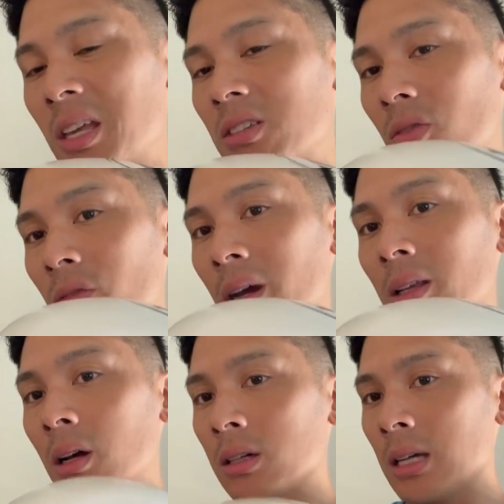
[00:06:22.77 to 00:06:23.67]
takes a very
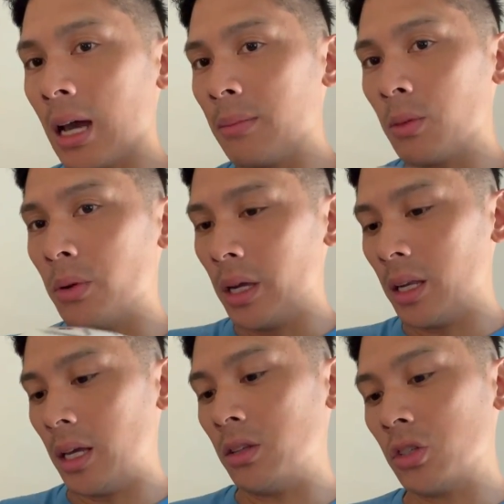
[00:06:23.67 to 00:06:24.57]
long time to break it
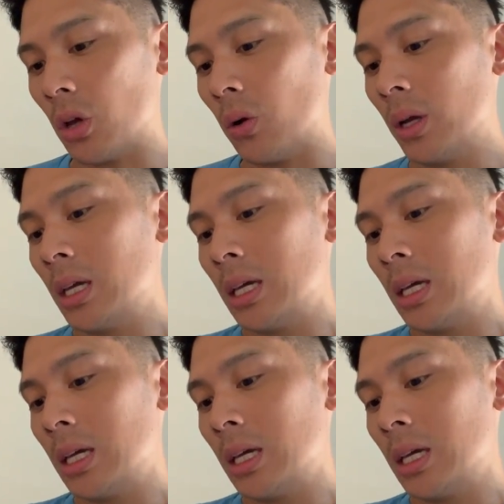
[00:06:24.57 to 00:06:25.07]
in. So